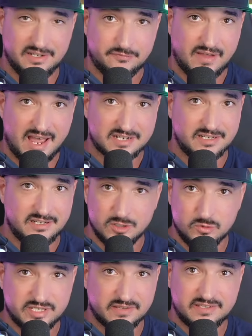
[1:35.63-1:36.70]
fact,
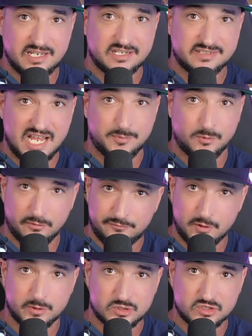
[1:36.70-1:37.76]
using the example of
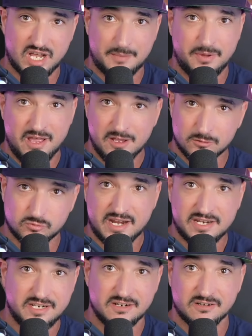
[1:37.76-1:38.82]
Photoshop right
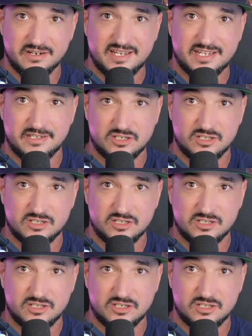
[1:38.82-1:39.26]
here in